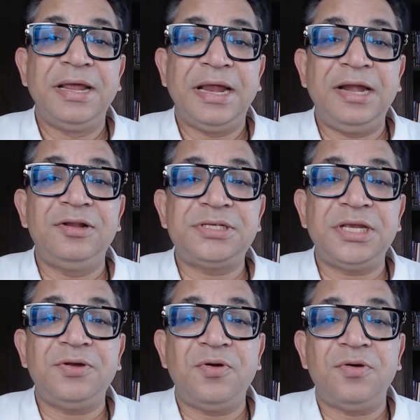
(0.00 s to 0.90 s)
and you'll say,
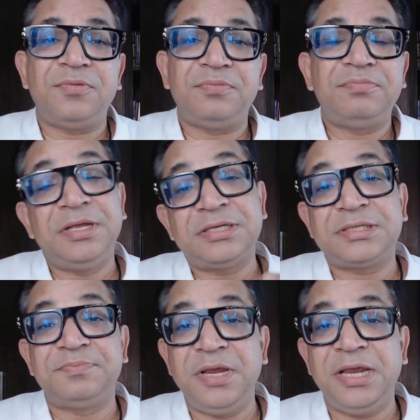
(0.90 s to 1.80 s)
oh,
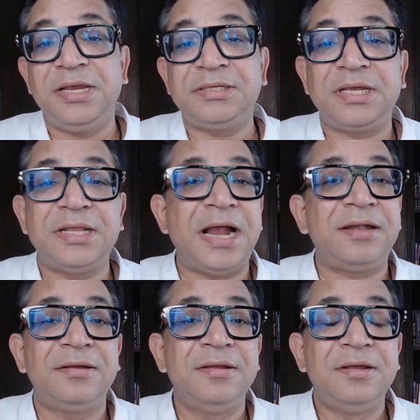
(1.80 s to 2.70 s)
this means
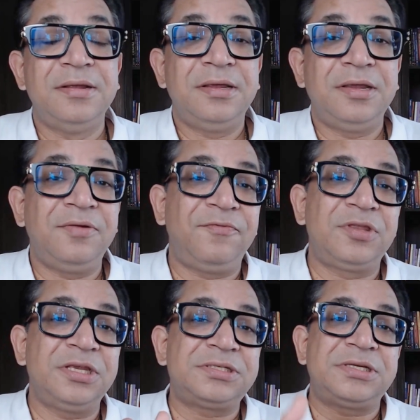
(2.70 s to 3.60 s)
that, for
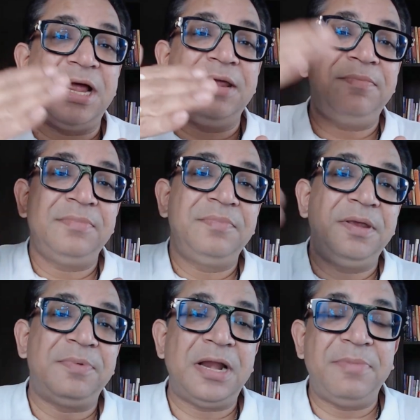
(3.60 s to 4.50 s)
this time
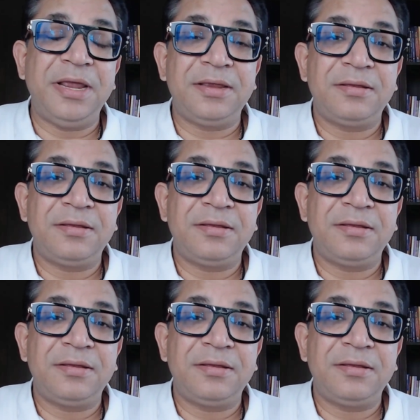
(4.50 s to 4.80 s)
people are buying.